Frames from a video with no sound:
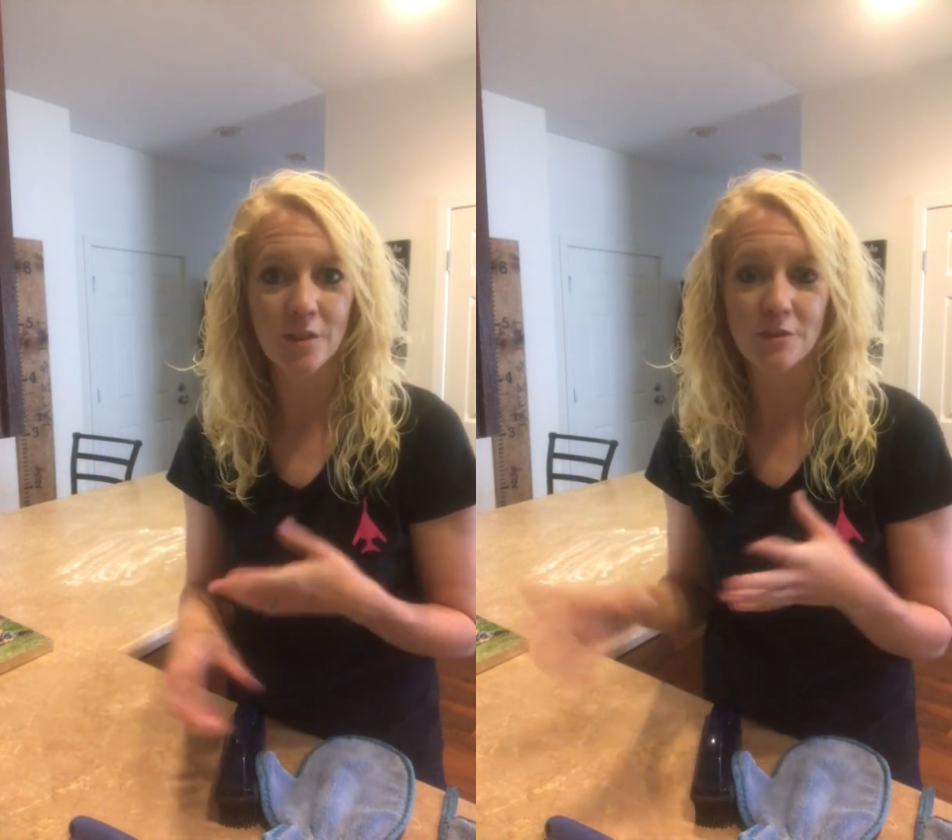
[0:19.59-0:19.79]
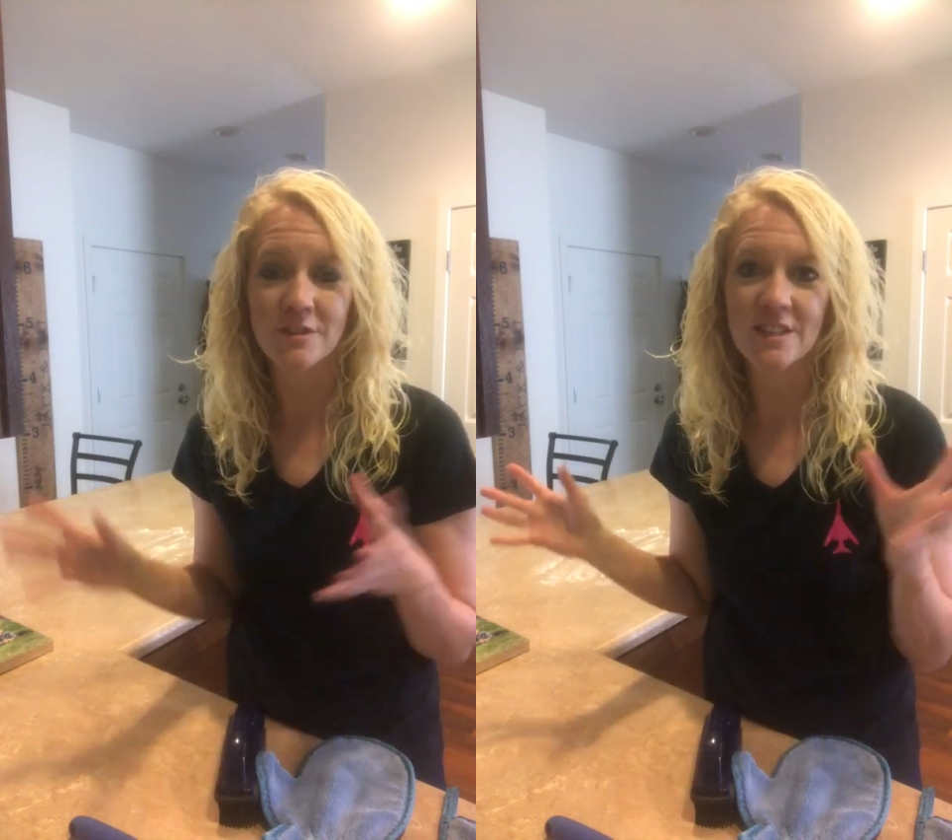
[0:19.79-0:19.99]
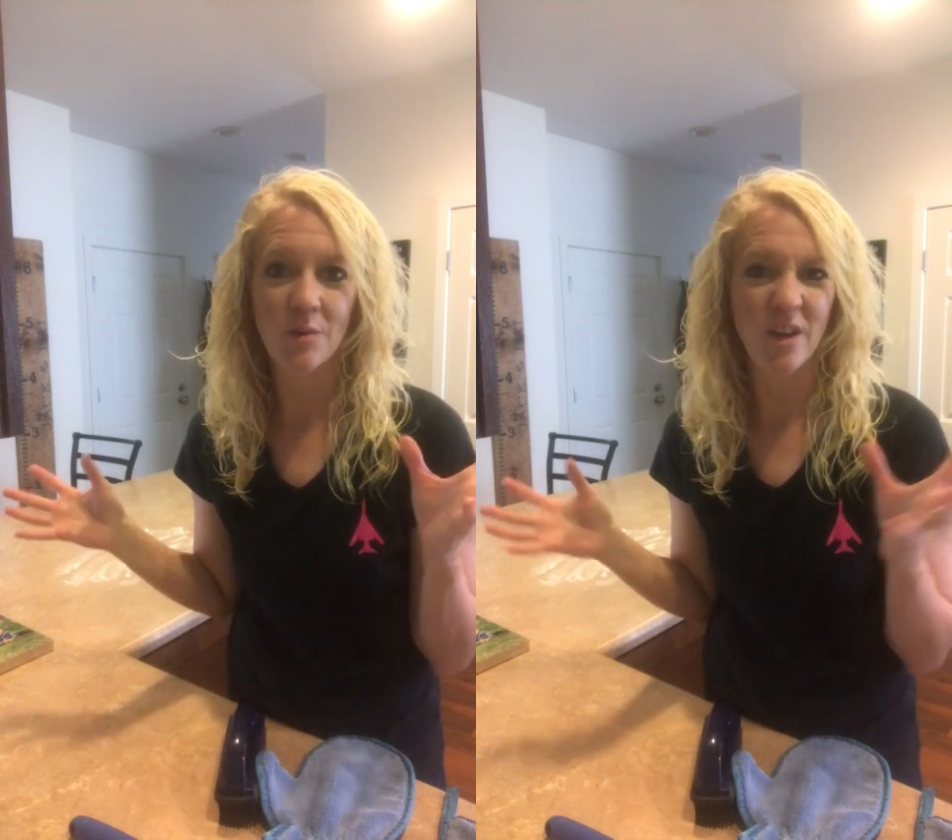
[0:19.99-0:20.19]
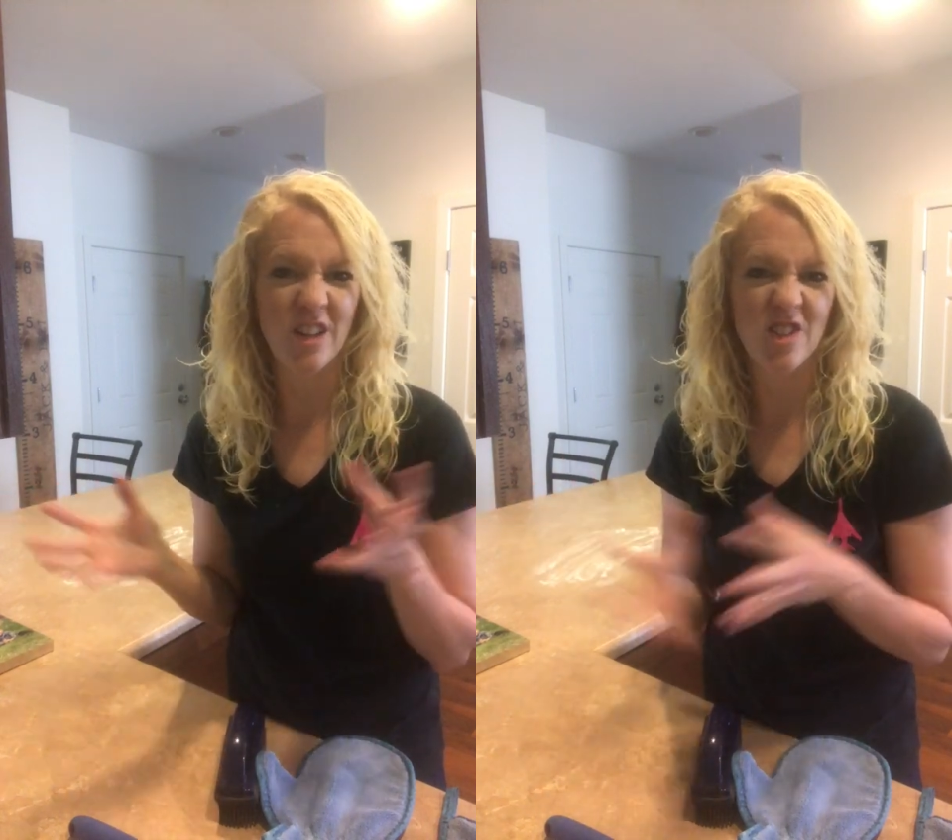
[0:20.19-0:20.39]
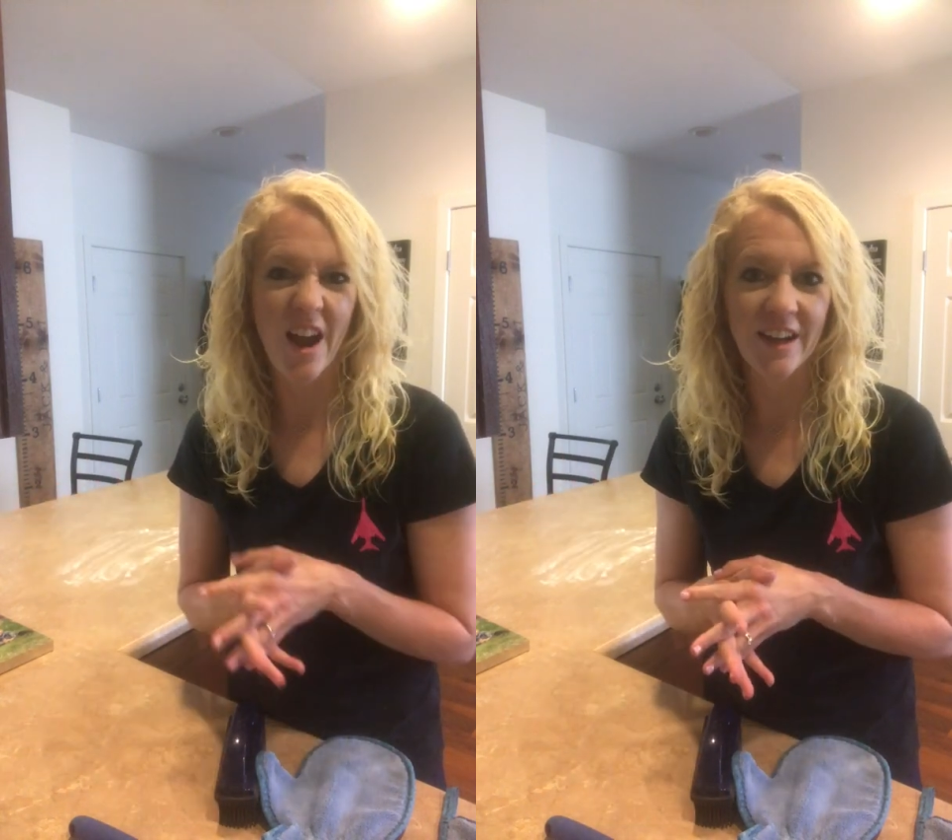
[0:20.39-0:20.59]
pollutants that we
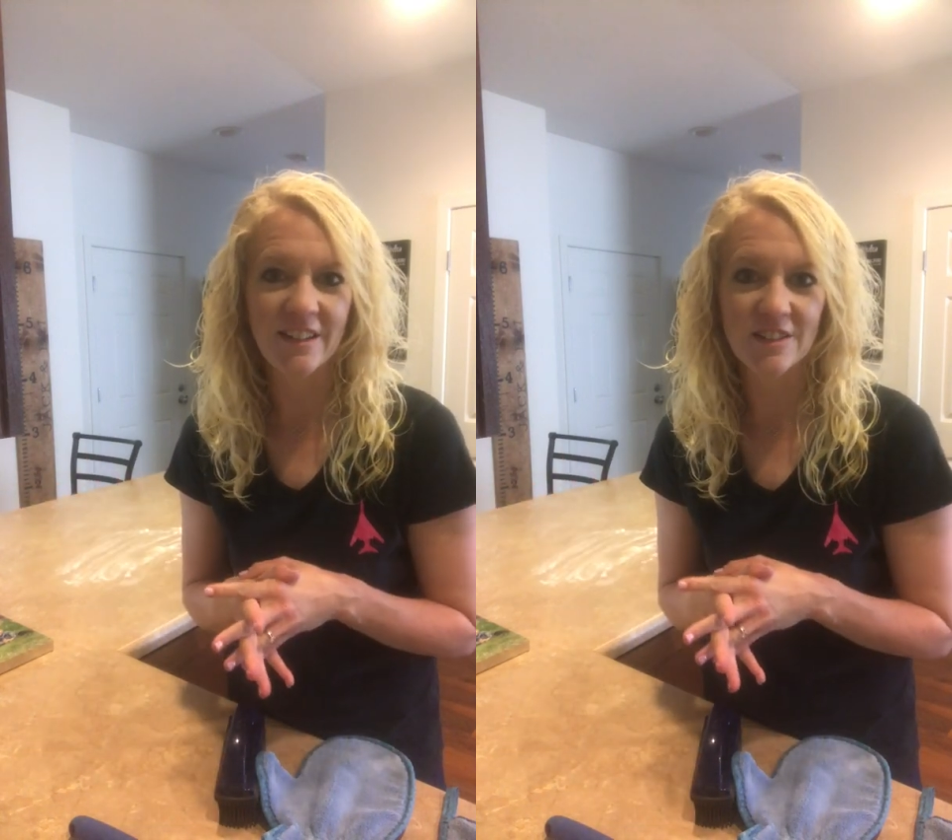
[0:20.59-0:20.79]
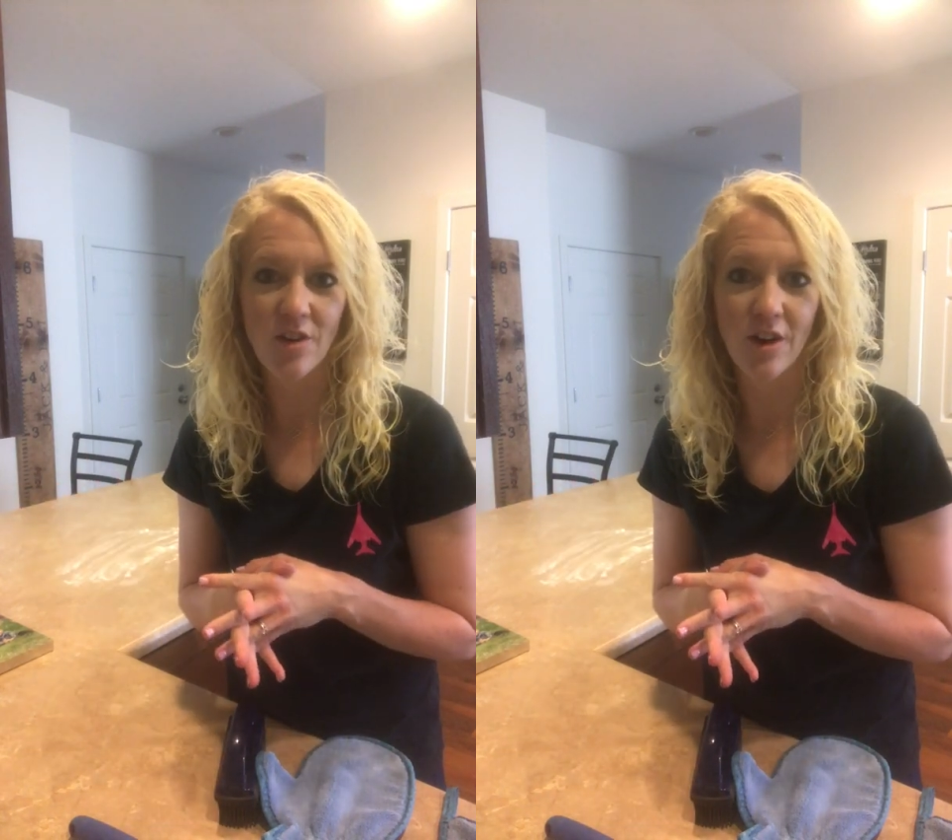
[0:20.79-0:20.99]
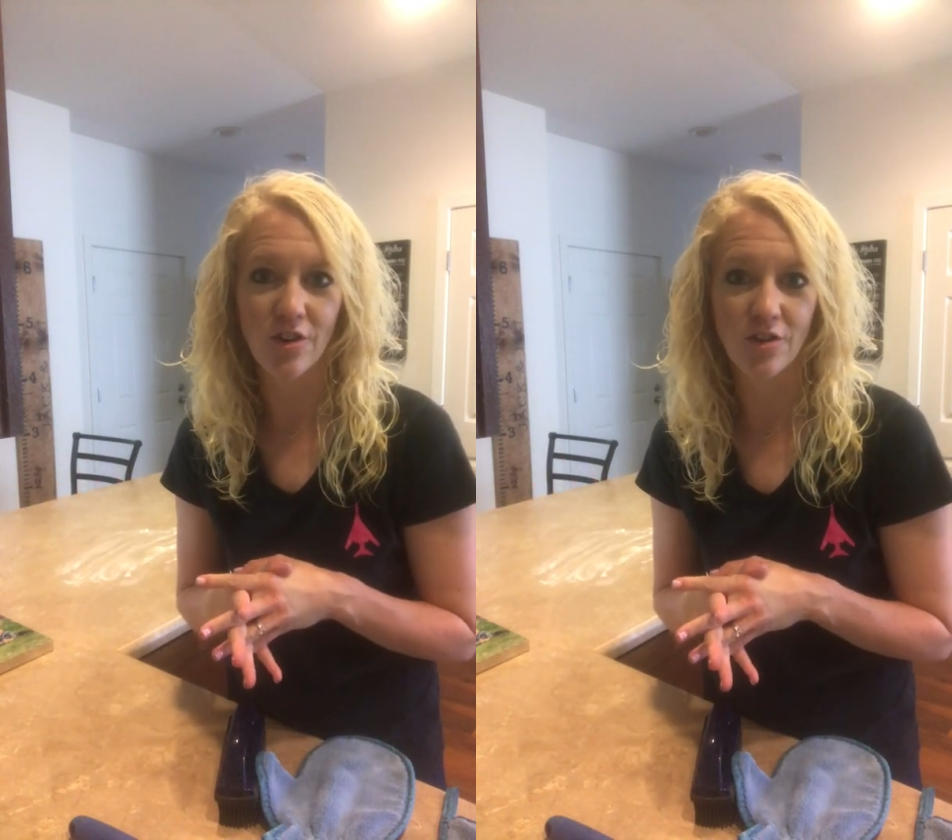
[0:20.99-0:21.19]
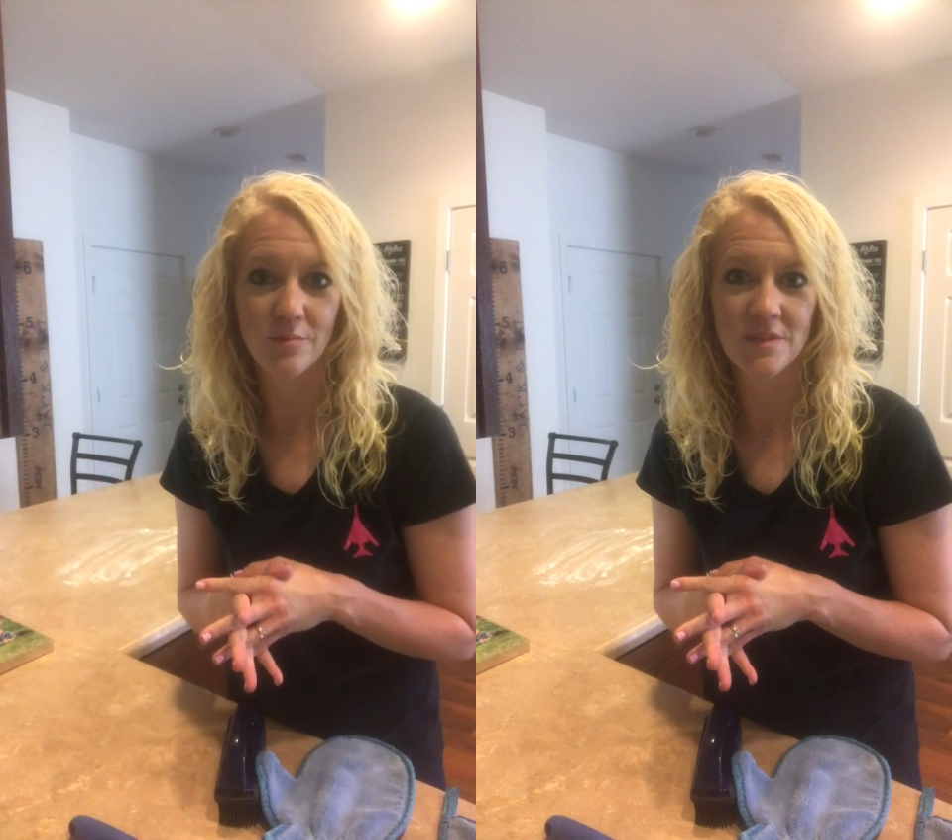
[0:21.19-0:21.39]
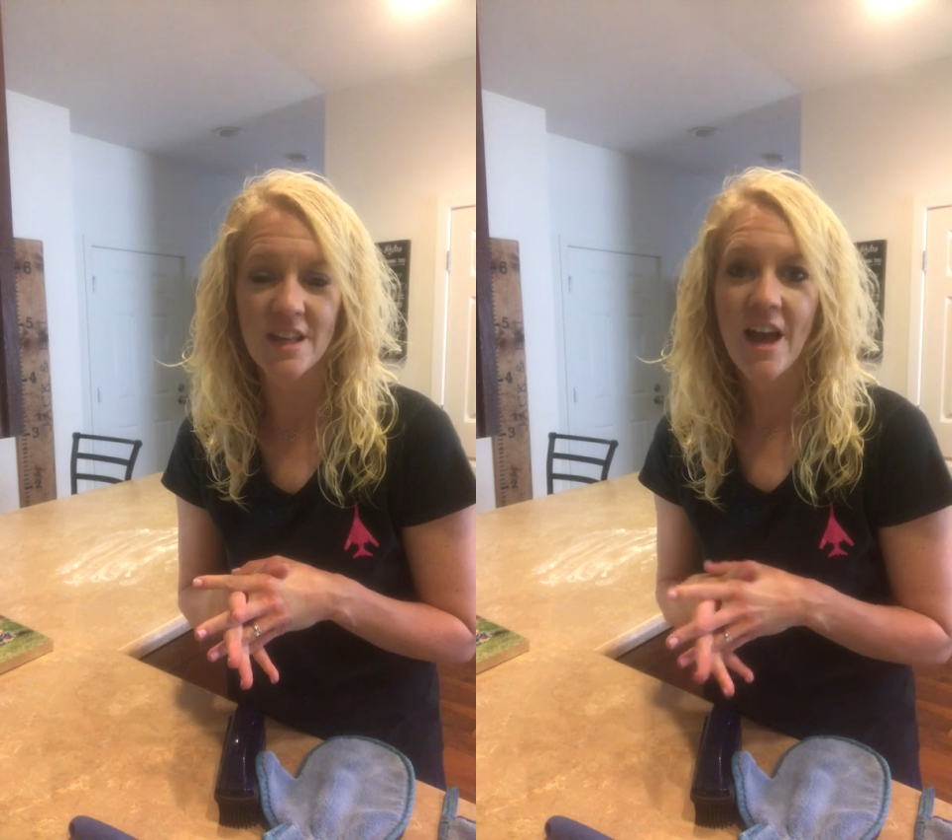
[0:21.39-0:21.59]
are tracking into our
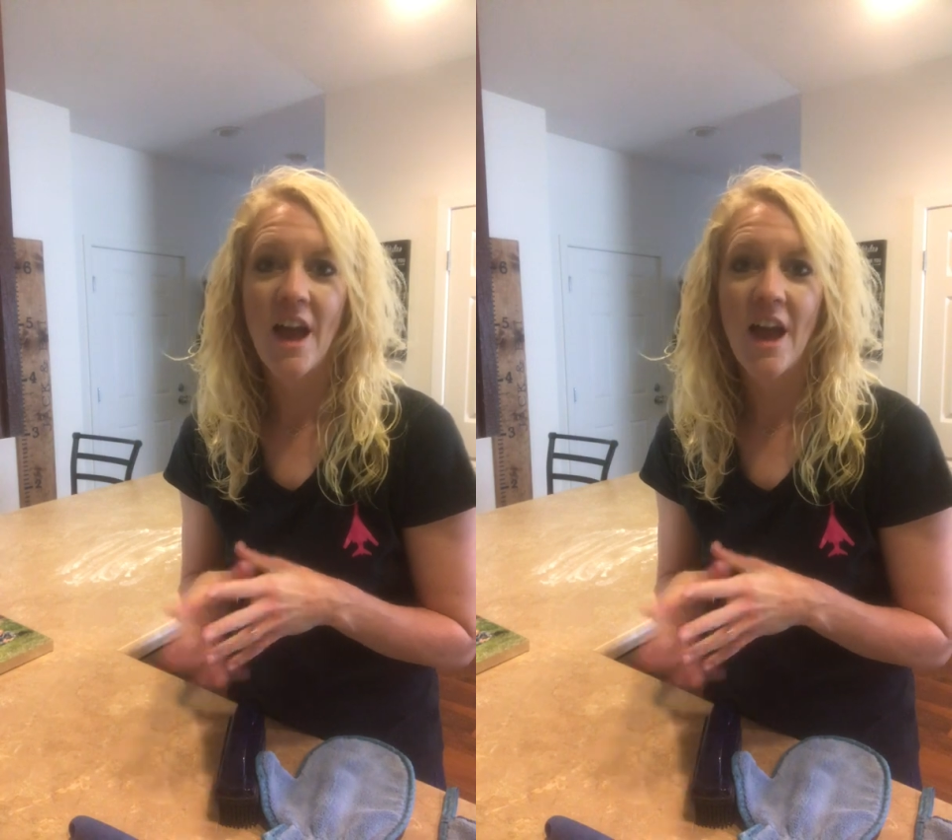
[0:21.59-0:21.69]
homes,